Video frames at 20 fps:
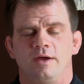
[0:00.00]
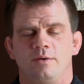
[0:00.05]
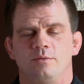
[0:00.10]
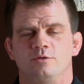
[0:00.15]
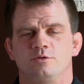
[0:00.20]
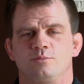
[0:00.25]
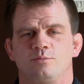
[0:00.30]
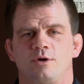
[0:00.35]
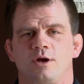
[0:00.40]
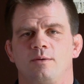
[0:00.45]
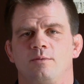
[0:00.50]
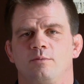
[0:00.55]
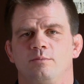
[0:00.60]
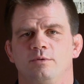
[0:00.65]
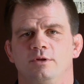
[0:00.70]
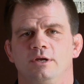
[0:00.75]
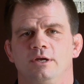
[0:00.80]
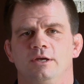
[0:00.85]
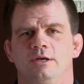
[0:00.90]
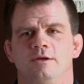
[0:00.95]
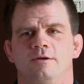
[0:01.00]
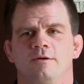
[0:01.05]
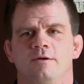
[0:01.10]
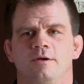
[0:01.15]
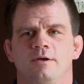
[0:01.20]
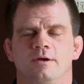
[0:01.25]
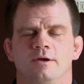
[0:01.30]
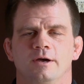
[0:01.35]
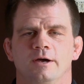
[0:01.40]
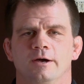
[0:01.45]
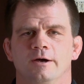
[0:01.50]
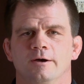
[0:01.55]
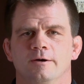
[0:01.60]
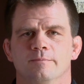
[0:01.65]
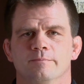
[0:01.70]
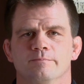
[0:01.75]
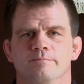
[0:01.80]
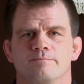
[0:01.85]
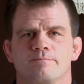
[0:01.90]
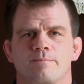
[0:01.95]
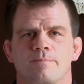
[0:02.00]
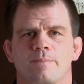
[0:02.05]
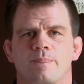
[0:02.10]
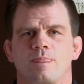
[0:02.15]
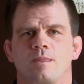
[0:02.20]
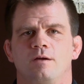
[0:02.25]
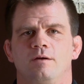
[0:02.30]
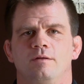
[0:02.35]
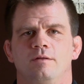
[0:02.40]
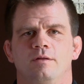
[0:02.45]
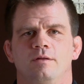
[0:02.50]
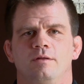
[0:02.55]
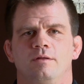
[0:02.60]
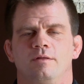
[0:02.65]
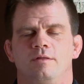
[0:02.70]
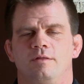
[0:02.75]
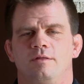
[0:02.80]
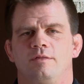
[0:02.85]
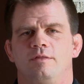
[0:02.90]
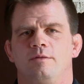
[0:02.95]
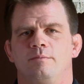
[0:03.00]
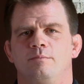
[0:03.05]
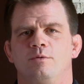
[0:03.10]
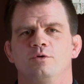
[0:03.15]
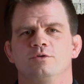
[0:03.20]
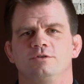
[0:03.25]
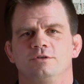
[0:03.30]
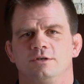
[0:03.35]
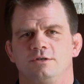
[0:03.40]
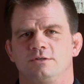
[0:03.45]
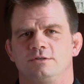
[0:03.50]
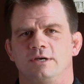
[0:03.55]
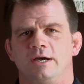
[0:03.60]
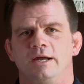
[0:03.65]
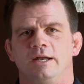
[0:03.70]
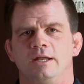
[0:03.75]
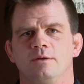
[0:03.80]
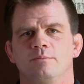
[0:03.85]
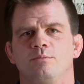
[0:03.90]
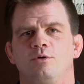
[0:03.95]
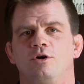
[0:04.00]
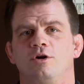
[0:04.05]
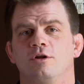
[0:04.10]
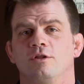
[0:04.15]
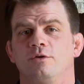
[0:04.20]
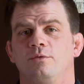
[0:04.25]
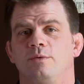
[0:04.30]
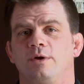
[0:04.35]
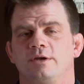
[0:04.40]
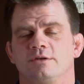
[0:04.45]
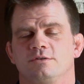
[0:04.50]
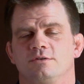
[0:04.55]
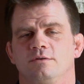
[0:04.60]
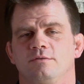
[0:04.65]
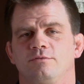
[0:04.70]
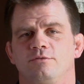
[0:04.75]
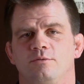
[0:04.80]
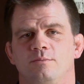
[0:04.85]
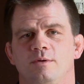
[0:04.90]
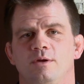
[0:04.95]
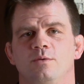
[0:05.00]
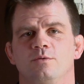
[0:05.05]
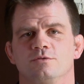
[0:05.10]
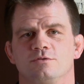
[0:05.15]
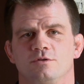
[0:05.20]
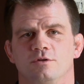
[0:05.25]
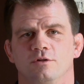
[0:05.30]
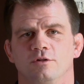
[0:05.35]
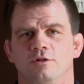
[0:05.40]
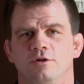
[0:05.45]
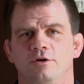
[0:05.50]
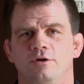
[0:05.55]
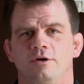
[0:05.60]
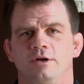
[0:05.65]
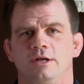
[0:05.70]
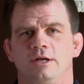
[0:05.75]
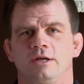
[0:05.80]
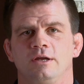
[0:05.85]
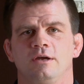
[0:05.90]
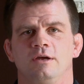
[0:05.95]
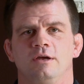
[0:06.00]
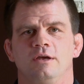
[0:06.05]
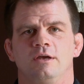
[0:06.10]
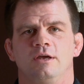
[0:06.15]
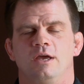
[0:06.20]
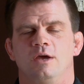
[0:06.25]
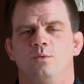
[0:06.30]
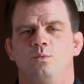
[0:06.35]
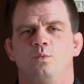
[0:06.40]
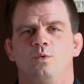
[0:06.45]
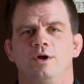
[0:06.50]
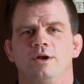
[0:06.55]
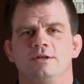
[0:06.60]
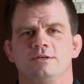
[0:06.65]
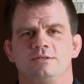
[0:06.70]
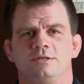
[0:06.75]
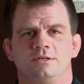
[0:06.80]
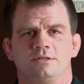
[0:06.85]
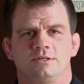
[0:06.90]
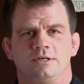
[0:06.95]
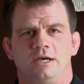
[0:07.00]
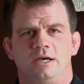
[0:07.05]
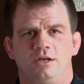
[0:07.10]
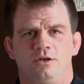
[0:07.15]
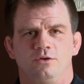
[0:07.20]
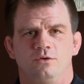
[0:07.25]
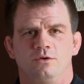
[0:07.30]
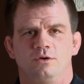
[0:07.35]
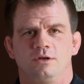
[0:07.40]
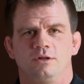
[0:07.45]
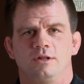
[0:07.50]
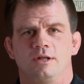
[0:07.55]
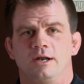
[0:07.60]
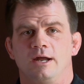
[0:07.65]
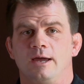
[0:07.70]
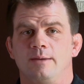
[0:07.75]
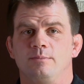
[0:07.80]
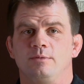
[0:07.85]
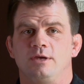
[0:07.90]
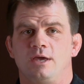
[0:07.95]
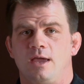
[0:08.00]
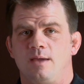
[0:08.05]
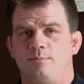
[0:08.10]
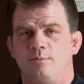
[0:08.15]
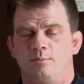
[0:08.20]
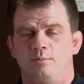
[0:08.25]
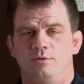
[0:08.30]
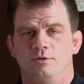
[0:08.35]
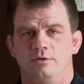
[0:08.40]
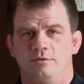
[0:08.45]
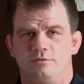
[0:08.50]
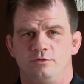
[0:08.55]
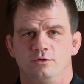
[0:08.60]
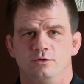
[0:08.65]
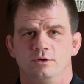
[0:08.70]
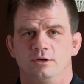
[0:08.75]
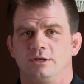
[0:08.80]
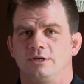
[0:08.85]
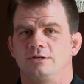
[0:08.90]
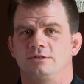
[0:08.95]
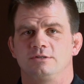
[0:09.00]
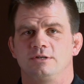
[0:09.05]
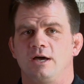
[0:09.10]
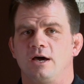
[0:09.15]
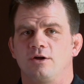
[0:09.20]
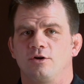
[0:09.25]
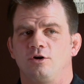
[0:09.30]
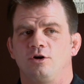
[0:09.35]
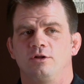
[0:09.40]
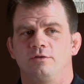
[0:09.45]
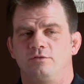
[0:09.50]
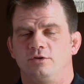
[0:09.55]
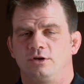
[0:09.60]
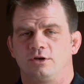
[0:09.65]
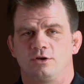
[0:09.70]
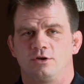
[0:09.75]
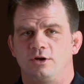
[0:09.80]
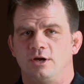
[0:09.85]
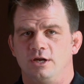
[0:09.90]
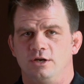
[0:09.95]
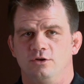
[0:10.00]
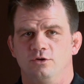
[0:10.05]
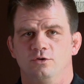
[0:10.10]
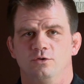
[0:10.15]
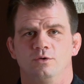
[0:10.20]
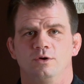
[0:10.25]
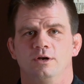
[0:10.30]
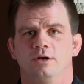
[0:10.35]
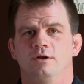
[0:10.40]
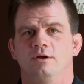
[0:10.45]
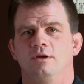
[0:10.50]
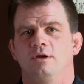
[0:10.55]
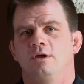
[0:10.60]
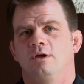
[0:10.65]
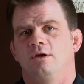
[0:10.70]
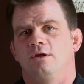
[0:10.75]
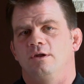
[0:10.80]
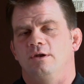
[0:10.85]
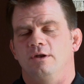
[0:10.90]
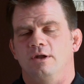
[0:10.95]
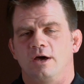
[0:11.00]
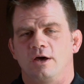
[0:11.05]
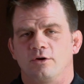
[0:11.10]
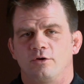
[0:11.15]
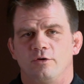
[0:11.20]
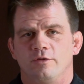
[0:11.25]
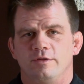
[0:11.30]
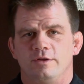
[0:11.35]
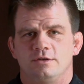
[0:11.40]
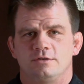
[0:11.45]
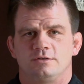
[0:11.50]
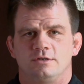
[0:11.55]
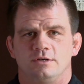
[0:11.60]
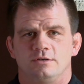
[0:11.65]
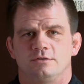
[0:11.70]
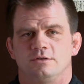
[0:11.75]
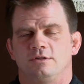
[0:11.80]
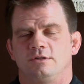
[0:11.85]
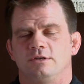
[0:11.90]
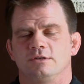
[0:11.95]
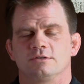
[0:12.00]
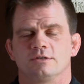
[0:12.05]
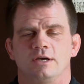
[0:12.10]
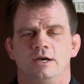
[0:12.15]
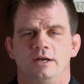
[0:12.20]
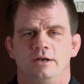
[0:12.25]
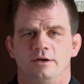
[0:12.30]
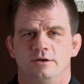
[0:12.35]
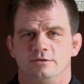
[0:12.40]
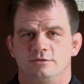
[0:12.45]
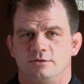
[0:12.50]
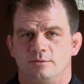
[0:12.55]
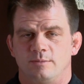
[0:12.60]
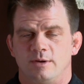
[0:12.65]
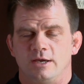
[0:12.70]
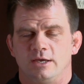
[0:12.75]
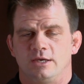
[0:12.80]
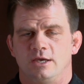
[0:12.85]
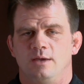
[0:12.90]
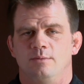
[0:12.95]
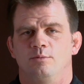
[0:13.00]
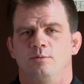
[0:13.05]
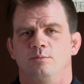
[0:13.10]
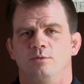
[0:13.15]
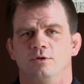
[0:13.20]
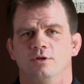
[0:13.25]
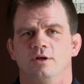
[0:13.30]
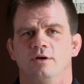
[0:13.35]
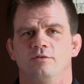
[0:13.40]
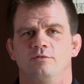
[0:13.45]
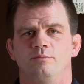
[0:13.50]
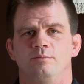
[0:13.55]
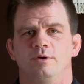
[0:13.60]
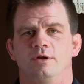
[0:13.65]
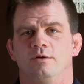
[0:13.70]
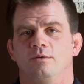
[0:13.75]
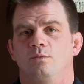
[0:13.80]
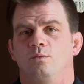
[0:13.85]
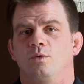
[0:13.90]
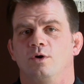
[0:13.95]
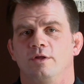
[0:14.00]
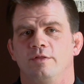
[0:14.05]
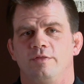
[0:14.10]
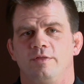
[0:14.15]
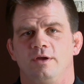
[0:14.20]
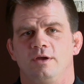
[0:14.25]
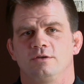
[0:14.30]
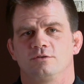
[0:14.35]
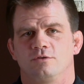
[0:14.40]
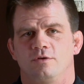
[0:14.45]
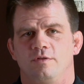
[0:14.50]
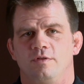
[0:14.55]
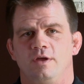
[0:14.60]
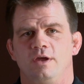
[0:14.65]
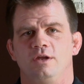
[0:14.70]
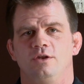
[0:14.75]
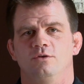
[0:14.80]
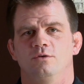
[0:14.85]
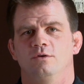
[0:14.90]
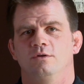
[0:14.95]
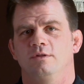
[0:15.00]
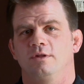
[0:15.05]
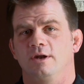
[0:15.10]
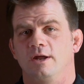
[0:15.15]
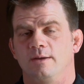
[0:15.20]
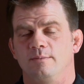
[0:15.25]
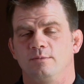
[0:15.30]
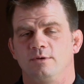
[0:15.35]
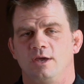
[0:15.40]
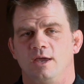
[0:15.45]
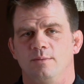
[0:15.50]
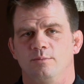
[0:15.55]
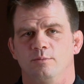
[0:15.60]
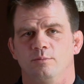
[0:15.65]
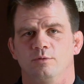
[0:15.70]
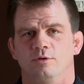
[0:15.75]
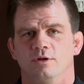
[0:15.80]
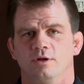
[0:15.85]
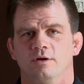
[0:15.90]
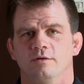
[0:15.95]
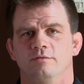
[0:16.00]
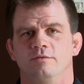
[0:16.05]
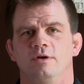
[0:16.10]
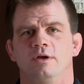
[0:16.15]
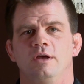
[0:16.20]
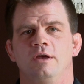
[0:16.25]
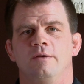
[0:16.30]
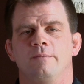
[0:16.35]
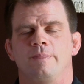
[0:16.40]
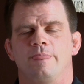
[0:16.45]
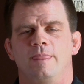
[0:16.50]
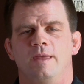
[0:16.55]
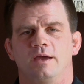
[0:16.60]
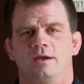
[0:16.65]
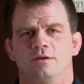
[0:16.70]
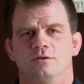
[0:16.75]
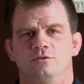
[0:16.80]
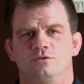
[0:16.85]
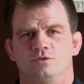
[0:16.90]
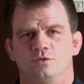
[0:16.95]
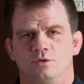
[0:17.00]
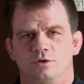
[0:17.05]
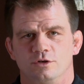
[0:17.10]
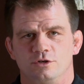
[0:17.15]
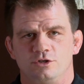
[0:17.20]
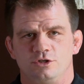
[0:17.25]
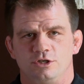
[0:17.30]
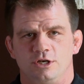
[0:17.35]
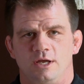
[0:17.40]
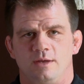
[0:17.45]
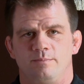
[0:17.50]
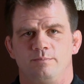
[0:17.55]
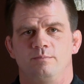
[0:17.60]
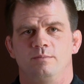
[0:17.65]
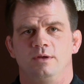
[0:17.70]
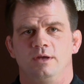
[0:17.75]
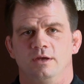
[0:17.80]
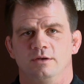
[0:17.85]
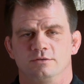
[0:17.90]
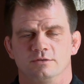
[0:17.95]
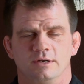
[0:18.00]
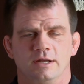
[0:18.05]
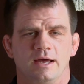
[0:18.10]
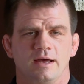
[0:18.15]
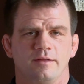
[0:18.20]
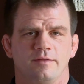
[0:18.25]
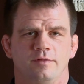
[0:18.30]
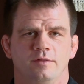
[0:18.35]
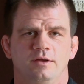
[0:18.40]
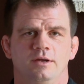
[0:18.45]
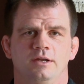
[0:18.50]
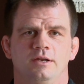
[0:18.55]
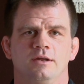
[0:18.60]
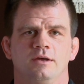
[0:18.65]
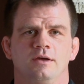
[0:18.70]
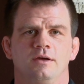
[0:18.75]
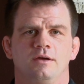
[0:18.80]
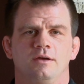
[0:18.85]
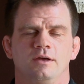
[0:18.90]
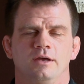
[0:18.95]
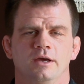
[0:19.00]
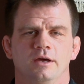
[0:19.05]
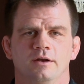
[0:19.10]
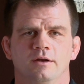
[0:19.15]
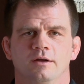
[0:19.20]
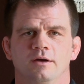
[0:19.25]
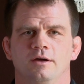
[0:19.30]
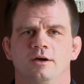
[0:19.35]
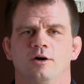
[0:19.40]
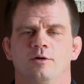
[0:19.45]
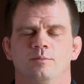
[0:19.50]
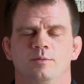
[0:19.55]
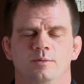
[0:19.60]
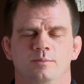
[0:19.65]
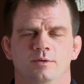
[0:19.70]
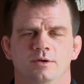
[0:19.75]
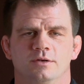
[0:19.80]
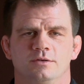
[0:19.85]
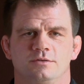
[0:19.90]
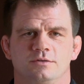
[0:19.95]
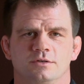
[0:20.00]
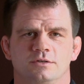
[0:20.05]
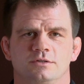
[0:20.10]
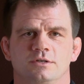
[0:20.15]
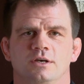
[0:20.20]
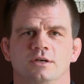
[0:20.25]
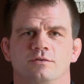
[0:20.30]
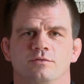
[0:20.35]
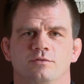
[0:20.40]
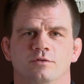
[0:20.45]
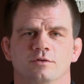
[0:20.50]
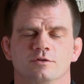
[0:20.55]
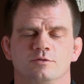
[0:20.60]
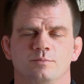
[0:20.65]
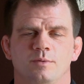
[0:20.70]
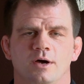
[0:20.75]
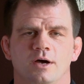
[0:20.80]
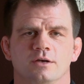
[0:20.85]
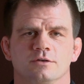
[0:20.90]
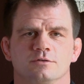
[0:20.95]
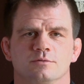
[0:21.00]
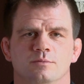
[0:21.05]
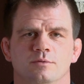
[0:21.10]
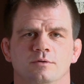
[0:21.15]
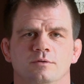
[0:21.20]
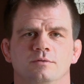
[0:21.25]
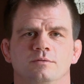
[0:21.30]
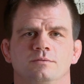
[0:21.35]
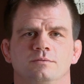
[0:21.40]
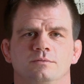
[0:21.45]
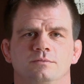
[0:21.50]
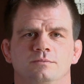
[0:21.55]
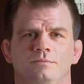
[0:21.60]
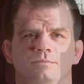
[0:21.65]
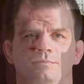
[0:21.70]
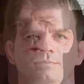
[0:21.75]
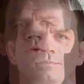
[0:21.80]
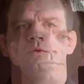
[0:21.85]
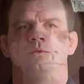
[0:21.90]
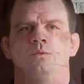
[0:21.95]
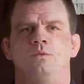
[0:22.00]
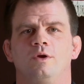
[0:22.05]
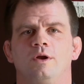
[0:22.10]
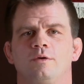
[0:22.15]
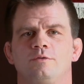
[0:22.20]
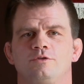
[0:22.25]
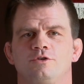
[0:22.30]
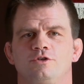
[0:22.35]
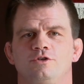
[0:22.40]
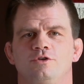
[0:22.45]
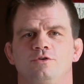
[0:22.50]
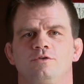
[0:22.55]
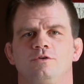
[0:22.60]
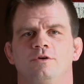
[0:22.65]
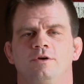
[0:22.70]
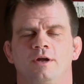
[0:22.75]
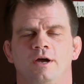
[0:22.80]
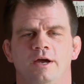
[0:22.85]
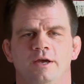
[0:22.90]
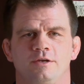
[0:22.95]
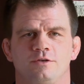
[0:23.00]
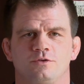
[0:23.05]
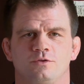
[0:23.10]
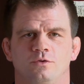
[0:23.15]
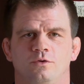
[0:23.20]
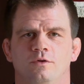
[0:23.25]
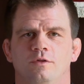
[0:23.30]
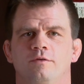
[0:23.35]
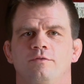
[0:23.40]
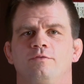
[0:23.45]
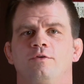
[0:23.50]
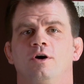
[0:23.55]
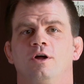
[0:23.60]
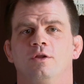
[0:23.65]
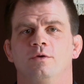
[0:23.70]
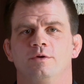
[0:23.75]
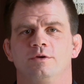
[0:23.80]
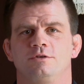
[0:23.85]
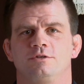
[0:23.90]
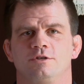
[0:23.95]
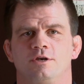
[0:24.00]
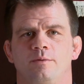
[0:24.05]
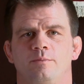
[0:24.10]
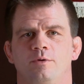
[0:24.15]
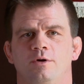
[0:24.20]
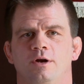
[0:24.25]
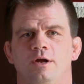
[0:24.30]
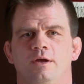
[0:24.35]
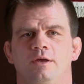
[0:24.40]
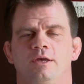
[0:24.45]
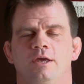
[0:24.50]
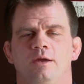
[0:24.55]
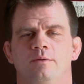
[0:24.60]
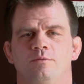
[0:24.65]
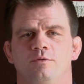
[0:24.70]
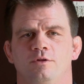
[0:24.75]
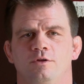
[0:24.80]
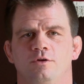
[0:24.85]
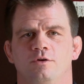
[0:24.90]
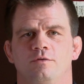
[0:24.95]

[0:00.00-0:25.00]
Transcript: that was probably. Um, the most exciting part of the wrestling for me was the learning and what is this guy doing that I'm capable of doing? Because not all of it could I do, and not all these things that this guy does am I capable of, but what things are they doing that I'm capable of that can sort of shape me as an athlete and uh, help me be as successful as possible? When I was a junior in high school, the following summer I came to the